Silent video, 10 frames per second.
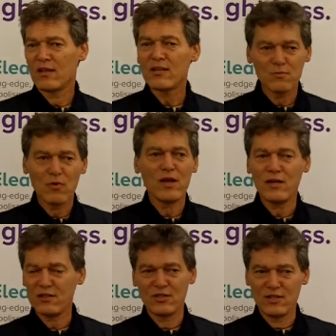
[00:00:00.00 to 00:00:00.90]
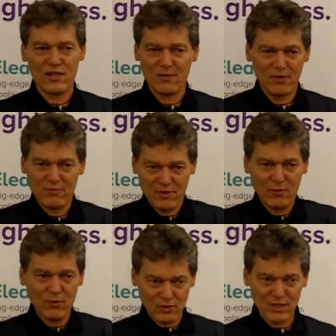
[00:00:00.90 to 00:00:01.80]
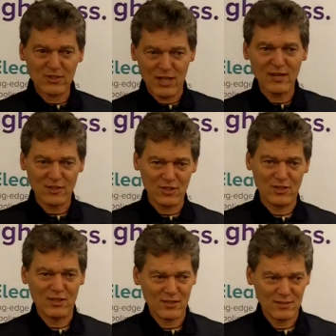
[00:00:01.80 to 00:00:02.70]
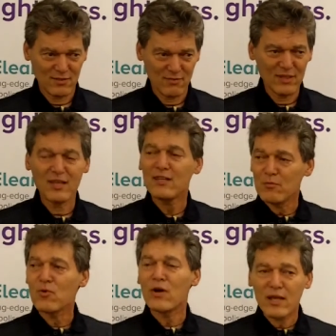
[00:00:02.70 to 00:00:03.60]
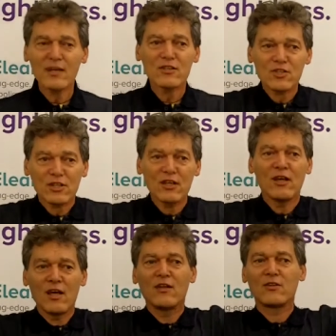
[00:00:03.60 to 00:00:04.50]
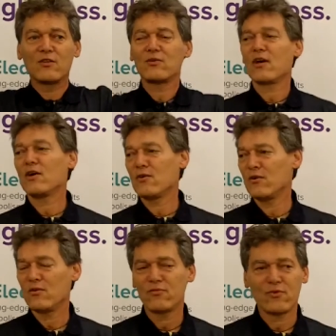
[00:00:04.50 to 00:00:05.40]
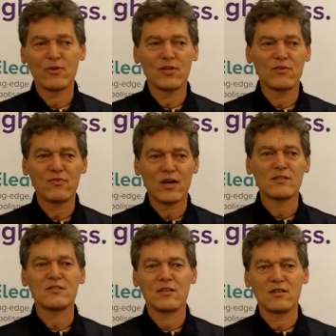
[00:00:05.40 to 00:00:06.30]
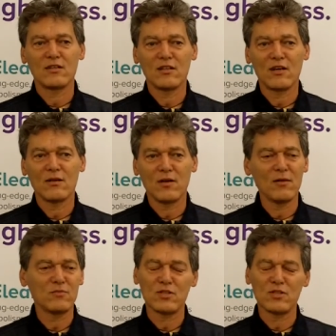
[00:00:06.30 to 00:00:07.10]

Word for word: there's more energy there. We, we're all just energy. We need more energy to go further faster. And I, am